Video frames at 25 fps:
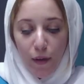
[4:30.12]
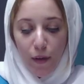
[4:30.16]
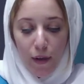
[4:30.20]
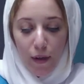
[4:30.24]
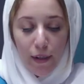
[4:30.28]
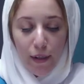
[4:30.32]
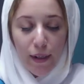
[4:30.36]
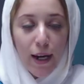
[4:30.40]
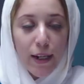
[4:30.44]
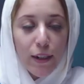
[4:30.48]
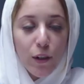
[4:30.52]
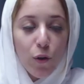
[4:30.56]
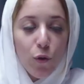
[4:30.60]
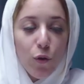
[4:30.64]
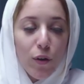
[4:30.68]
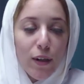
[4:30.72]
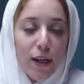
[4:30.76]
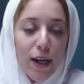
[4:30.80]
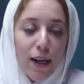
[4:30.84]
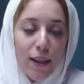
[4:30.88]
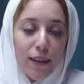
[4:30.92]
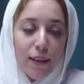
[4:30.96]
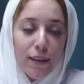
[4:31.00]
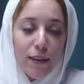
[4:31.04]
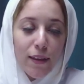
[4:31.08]
Can you look
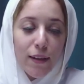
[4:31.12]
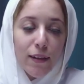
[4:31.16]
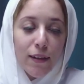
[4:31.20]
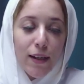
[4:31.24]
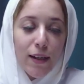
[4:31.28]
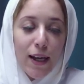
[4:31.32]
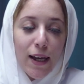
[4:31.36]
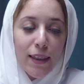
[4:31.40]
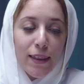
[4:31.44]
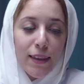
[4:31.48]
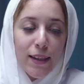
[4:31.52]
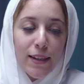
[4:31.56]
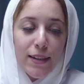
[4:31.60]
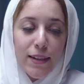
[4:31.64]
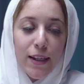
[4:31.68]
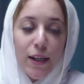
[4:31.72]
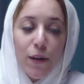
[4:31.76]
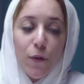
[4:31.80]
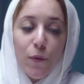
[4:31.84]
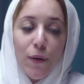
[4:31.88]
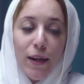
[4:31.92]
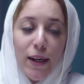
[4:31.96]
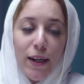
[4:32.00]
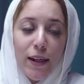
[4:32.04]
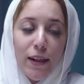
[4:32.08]
at this
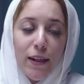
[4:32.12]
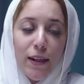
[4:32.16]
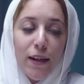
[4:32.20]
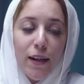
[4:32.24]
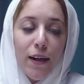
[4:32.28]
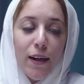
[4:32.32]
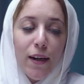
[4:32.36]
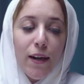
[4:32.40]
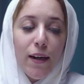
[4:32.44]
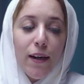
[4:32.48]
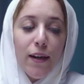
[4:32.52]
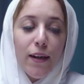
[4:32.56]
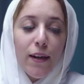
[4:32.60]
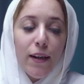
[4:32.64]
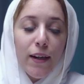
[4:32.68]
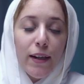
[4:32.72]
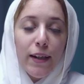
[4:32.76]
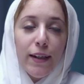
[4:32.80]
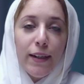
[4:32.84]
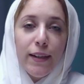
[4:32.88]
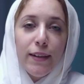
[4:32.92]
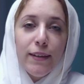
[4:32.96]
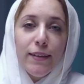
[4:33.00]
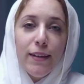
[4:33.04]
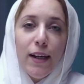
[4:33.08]
array?
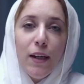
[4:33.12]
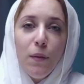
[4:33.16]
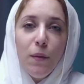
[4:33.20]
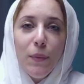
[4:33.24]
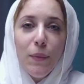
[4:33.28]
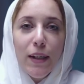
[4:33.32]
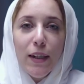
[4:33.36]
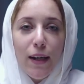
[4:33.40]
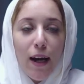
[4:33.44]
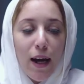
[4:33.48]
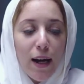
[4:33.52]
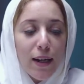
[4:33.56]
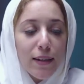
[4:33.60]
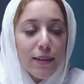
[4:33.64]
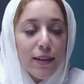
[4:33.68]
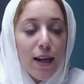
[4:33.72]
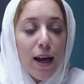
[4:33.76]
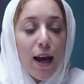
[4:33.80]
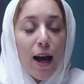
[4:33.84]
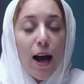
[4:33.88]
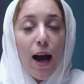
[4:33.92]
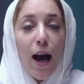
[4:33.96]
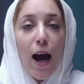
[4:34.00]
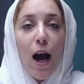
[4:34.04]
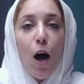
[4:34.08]
Tell me guys,
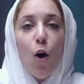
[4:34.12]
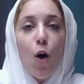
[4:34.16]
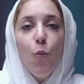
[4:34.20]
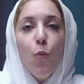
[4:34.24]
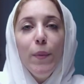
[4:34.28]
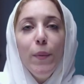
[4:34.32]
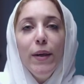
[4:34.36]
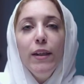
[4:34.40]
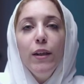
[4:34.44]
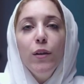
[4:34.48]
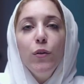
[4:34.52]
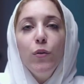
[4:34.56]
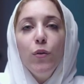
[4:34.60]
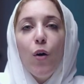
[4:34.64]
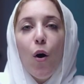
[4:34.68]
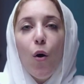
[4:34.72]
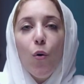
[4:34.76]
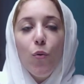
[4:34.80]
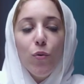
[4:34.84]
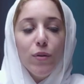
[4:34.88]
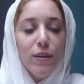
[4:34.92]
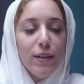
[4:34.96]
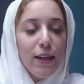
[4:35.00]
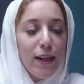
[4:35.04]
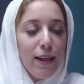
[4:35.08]
how many
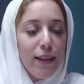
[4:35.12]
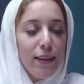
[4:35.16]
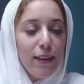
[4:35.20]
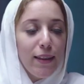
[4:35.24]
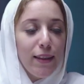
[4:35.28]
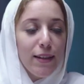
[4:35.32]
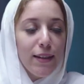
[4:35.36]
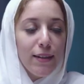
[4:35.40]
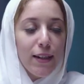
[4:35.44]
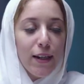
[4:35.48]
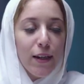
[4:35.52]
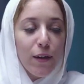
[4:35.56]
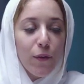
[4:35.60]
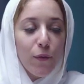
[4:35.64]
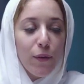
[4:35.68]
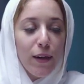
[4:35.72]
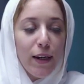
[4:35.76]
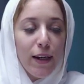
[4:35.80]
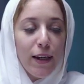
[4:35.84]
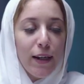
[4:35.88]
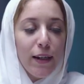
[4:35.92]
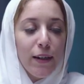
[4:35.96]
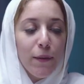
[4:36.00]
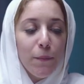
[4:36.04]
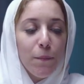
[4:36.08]
rows in this
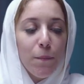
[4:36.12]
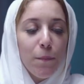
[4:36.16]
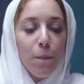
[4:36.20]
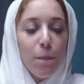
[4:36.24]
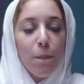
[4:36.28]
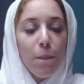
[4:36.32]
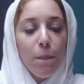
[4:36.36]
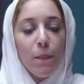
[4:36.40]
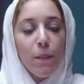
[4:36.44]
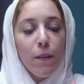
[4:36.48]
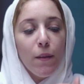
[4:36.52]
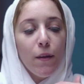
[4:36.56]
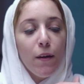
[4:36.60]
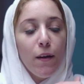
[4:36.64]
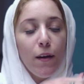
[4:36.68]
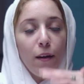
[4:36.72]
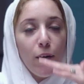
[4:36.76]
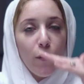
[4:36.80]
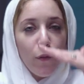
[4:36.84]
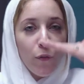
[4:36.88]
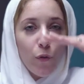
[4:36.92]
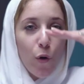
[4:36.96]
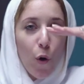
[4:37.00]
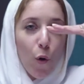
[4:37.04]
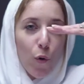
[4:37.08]
array?
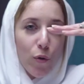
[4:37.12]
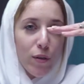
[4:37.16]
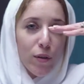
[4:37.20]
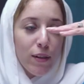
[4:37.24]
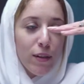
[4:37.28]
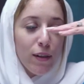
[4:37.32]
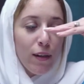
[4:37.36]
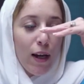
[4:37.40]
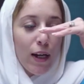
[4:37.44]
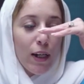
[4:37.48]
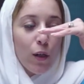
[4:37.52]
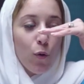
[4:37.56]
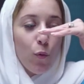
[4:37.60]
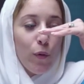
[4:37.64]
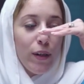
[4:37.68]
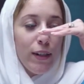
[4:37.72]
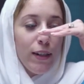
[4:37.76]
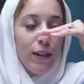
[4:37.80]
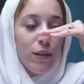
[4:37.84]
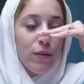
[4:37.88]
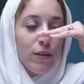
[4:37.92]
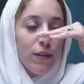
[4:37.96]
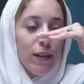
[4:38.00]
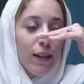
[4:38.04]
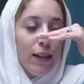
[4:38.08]
Rows like when
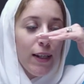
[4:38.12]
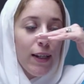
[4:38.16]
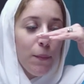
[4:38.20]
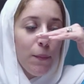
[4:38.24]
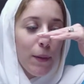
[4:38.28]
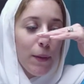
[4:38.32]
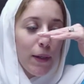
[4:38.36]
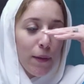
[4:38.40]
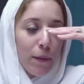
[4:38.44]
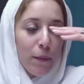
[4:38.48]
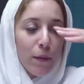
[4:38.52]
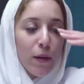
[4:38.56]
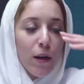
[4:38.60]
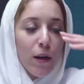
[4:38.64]
you're sleeping.